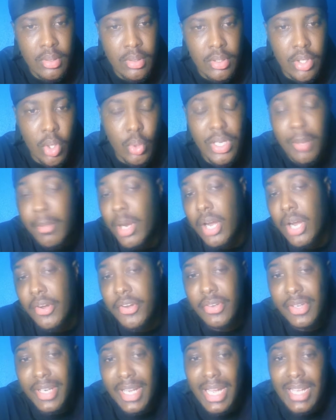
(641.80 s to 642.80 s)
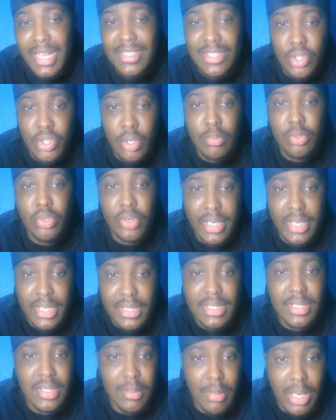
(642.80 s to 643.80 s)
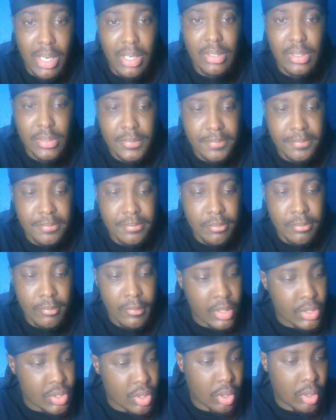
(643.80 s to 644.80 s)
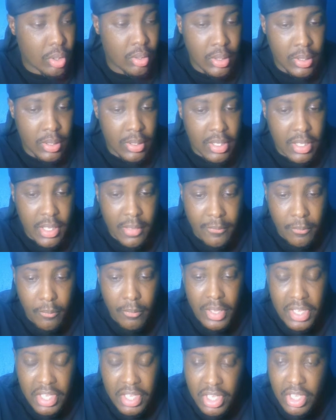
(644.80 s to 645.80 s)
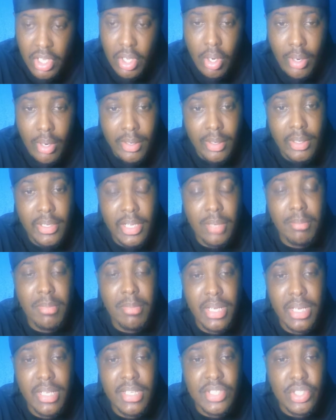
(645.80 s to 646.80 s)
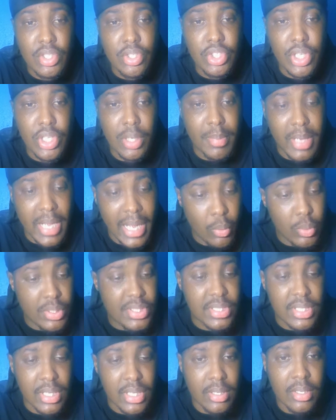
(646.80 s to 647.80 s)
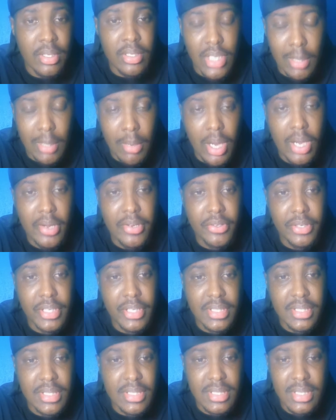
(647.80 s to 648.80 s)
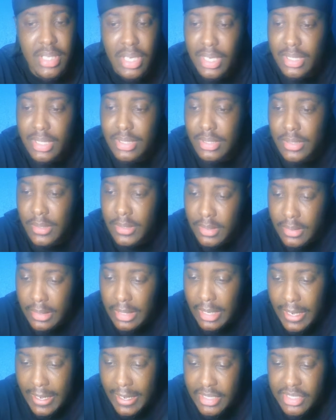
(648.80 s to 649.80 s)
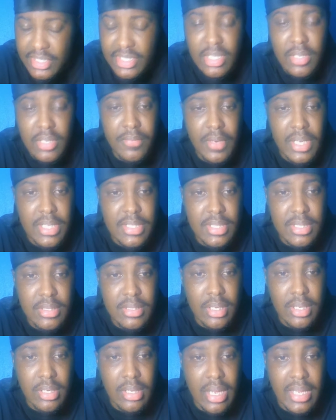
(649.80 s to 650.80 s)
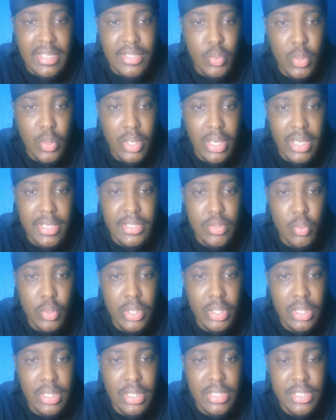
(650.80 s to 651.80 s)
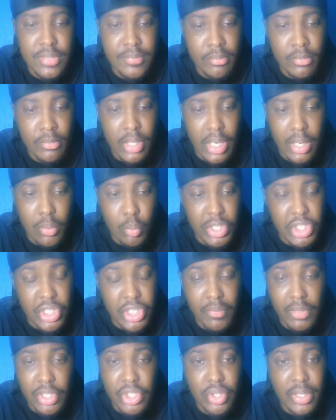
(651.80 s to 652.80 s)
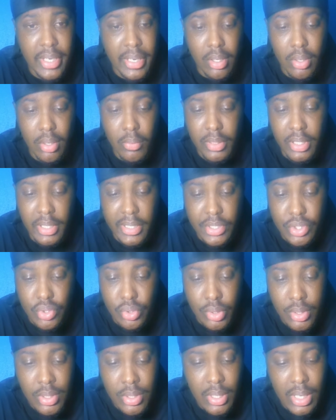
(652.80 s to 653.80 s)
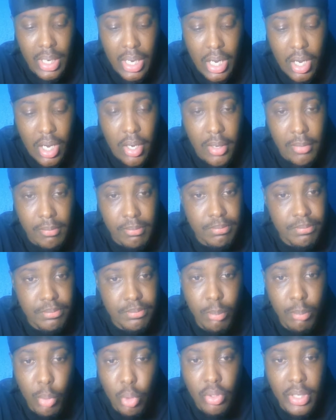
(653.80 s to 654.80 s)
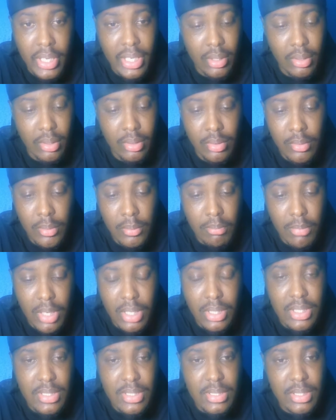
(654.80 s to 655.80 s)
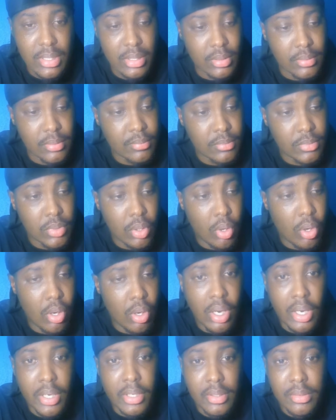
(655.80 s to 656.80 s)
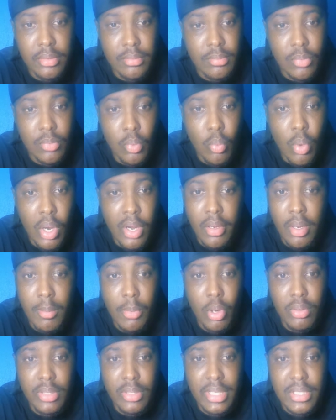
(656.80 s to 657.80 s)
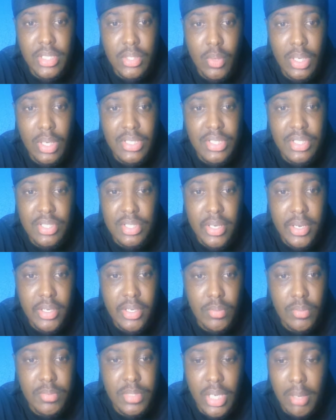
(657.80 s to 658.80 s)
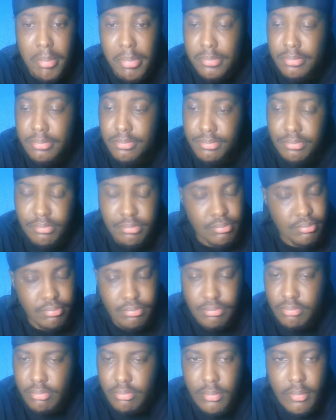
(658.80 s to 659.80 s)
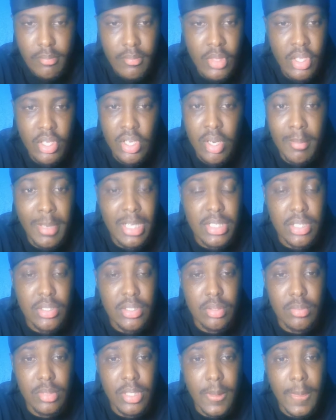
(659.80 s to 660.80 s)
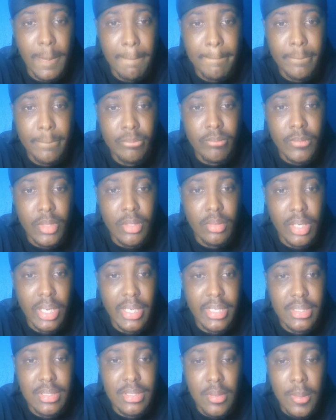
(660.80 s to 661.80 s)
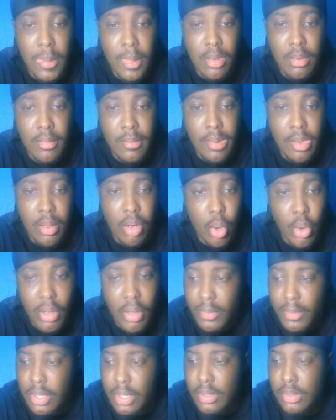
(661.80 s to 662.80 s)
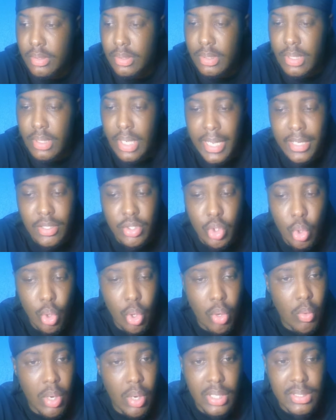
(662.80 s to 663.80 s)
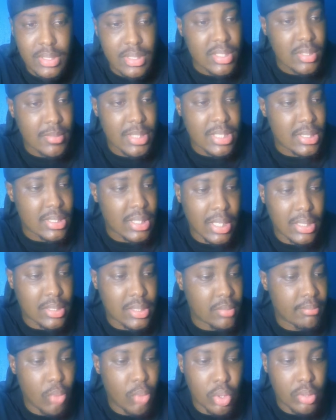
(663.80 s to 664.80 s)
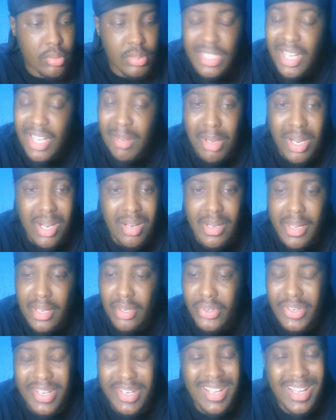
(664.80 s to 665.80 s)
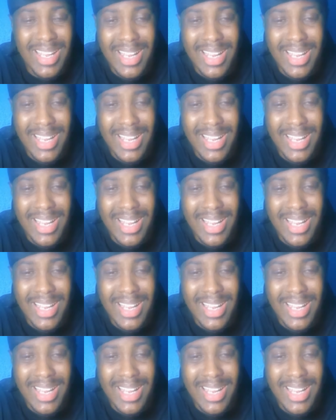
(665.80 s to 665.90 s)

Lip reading: Now, Damari Gray has some credit in the bank. So if he or Leon Bailey is to drop, I would say Damari Gray is to start and Cephas as well as the wingers. And whichever striker, whether it's Burrell, Mothersill, or Warner Brown that he wants to start up top, it no matter to me. Right? However, I don't want us to be starting both Damari Gray